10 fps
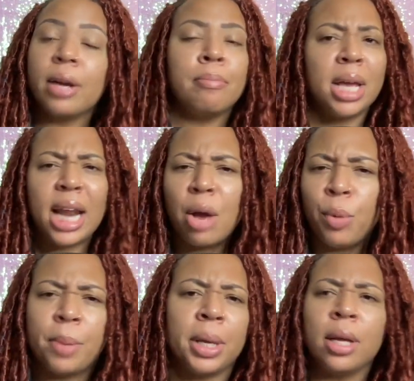men
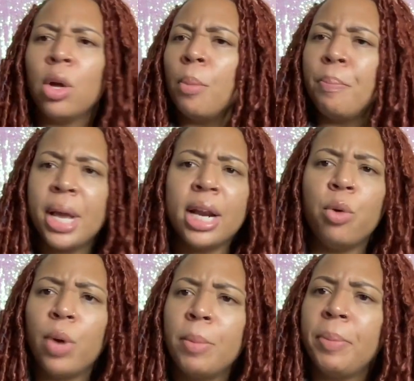
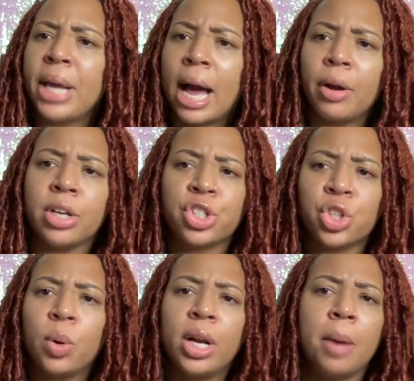and women be out here
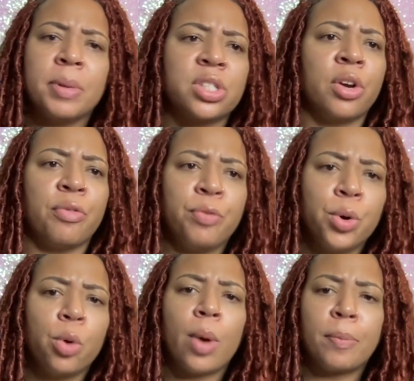showing up as their
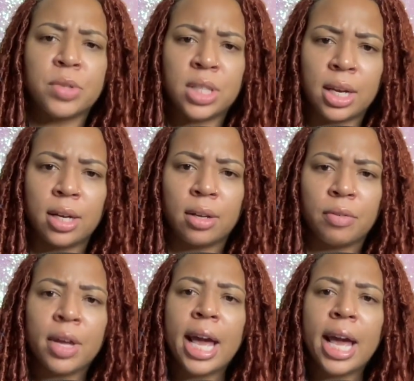full representative.